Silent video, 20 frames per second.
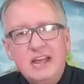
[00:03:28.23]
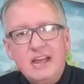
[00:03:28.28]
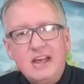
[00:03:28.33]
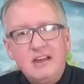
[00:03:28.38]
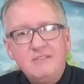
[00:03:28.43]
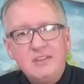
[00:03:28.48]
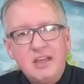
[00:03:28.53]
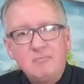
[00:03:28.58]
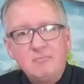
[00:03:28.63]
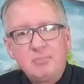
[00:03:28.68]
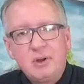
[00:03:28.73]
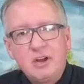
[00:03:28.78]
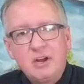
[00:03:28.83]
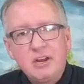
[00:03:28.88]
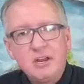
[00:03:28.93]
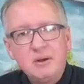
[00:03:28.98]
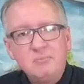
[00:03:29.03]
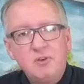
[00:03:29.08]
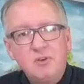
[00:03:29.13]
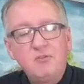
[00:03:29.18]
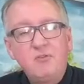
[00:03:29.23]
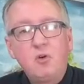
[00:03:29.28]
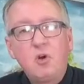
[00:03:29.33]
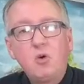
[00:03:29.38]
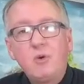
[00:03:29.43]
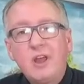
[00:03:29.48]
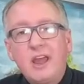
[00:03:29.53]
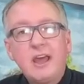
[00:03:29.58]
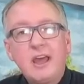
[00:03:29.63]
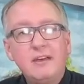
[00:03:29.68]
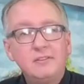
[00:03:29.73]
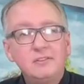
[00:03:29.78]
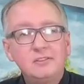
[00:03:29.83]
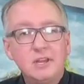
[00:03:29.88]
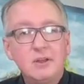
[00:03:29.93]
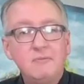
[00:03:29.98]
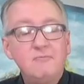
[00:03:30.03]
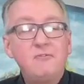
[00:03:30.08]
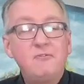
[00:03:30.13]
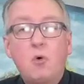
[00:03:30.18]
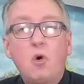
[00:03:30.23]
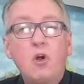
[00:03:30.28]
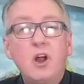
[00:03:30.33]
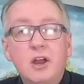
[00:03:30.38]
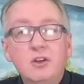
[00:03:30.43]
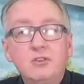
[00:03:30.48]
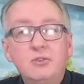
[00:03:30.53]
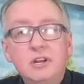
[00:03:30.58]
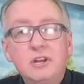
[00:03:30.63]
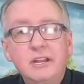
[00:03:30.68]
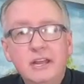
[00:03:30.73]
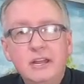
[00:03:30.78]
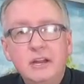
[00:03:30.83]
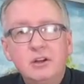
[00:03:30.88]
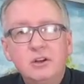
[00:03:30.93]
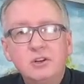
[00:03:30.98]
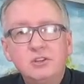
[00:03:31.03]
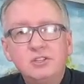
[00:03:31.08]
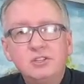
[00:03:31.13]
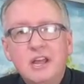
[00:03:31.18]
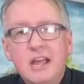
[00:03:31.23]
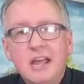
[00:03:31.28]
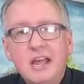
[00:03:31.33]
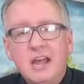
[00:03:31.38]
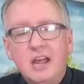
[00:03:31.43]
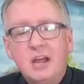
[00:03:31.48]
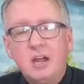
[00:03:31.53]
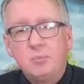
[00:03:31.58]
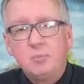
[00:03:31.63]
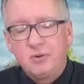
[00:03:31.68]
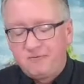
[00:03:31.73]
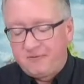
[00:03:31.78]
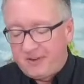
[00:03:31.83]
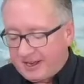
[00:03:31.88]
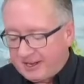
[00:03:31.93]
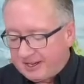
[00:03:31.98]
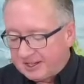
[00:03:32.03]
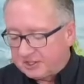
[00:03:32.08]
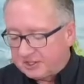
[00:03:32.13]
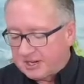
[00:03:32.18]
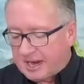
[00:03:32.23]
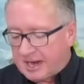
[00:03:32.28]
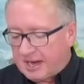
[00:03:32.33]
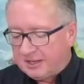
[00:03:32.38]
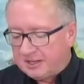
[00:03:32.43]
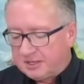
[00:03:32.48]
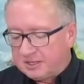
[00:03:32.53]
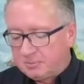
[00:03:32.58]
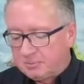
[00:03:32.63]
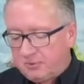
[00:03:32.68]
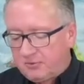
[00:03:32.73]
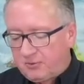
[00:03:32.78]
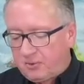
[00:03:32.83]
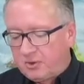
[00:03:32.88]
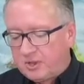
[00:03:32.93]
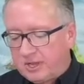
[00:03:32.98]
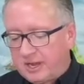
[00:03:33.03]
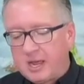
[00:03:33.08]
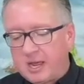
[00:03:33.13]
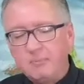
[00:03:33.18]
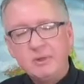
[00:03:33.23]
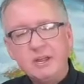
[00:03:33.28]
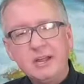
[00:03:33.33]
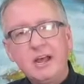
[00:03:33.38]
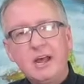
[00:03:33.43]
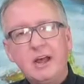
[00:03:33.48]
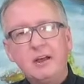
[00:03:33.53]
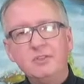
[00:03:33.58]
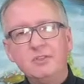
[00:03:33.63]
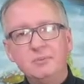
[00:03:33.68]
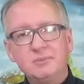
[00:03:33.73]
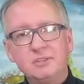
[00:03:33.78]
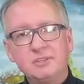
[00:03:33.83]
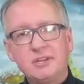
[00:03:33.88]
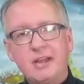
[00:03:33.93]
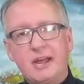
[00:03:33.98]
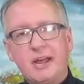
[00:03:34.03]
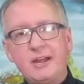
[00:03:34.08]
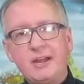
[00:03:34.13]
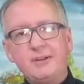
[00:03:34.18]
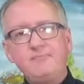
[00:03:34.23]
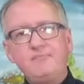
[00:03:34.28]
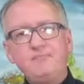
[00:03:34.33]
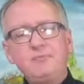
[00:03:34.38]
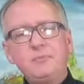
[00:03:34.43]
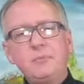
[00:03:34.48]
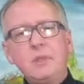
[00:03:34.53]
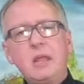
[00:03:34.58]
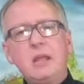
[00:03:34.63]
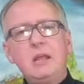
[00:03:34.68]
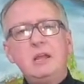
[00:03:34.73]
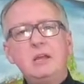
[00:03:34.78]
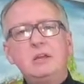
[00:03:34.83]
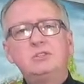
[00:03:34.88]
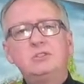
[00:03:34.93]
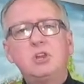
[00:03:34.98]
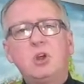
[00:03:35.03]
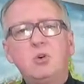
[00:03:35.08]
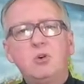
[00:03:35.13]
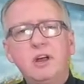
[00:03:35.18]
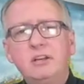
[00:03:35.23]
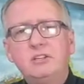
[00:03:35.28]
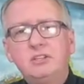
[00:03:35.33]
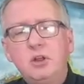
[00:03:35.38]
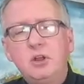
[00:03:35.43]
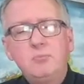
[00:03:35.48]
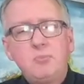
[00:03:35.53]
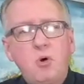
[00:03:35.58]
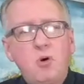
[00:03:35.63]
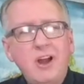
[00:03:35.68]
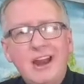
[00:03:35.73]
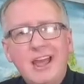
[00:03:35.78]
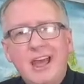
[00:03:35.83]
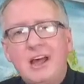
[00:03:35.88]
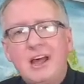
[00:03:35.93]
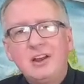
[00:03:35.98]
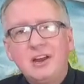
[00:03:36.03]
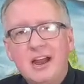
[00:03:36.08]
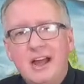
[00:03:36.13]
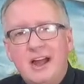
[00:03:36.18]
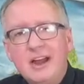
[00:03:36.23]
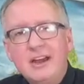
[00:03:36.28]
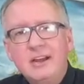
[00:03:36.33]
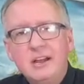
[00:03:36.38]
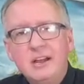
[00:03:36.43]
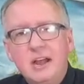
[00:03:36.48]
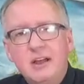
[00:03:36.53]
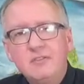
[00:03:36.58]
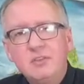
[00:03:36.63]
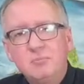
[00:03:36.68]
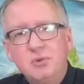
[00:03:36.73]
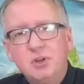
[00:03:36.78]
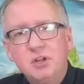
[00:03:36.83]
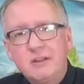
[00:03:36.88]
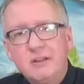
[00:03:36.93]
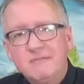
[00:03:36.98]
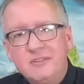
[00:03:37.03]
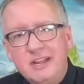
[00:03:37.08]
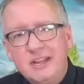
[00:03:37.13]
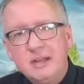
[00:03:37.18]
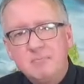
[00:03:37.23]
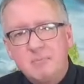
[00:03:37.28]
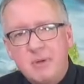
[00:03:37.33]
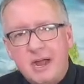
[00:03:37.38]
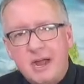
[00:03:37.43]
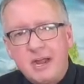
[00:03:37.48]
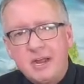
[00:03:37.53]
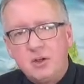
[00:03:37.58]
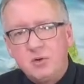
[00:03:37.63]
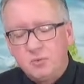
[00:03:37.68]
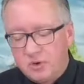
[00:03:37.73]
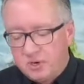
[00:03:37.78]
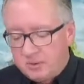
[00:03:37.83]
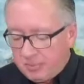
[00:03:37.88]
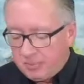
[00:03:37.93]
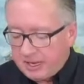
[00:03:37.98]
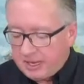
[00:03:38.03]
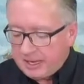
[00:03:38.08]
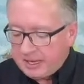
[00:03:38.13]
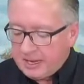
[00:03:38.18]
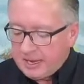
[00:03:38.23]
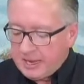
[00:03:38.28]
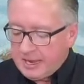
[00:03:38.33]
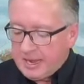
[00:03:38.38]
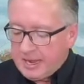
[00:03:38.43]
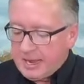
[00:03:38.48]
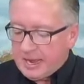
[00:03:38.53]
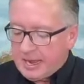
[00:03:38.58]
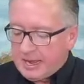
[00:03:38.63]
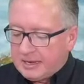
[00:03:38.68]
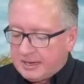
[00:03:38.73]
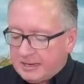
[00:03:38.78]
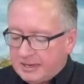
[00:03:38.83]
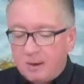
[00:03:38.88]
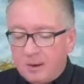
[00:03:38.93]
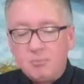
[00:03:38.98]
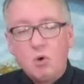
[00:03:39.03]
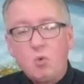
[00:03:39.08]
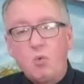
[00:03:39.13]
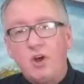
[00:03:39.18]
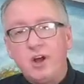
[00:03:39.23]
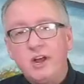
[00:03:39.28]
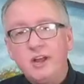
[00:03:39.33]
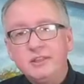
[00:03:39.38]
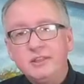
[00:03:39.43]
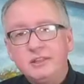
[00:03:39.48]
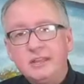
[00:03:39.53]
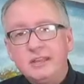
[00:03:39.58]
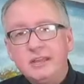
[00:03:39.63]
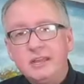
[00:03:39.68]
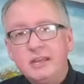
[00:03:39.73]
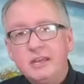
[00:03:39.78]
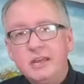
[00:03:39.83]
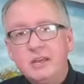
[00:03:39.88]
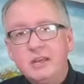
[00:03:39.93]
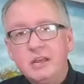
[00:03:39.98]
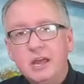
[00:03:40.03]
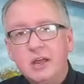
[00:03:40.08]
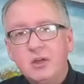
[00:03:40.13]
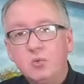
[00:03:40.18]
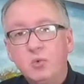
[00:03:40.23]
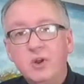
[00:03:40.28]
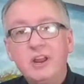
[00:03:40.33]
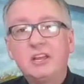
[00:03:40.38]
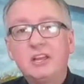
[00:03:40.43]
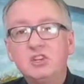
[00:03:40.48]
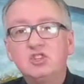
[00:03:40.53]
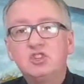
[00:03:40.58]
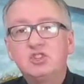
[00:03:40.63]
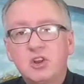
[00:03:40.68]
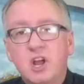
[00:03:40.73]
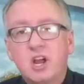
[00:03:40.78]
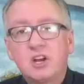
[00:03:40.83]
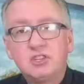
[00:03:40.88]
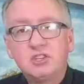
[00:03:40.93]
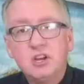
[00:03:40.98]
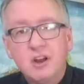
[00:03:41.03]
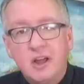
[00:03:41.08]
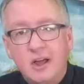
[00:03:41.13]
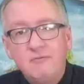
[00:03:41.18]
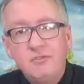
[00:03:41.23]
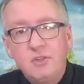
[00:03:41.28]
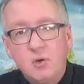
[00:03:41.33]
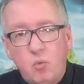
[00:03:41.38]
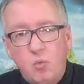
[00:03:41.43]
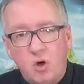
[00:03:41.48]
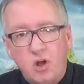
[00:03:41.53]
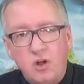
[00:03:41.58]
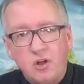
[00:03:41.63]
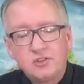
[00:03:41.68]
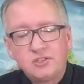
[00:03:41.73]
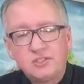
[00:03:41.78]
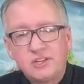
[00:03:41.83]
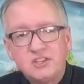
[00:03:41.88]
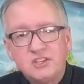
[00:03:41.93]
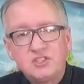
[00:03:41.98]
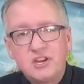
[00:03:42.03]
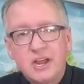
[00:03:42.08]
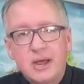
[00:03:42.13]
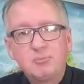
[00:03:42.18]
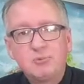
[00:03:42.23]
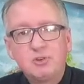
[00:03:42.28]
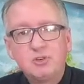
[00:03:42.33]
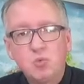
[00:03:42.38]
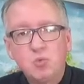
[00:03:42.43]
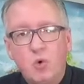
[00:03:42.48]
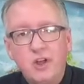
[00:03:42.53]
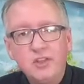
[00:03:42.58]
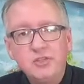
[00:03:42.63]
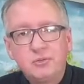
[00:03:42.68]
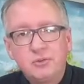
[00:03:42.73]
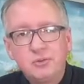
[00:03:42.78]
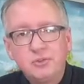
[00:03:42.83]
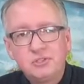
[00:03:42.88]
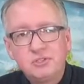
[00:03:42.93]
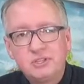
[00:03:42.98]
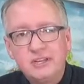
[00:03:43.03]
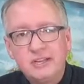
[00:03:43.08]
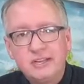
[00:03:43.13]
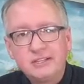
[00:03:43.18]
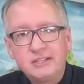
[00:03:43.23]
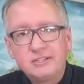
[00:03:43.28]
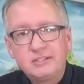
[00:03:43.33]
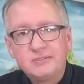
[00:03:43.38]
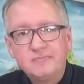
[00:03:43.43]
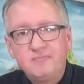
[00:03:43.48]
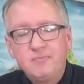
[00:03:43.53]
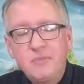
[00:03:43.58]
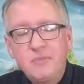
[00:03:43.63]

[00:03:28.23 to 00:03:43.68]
of that period before we have some 400 years of prophetic silence before the coming of the Messiah. So a two-point outline of the book of Nehemiah would be, uh, number one, the uh, reconstruction of the walls, that's chapters 1 through 6,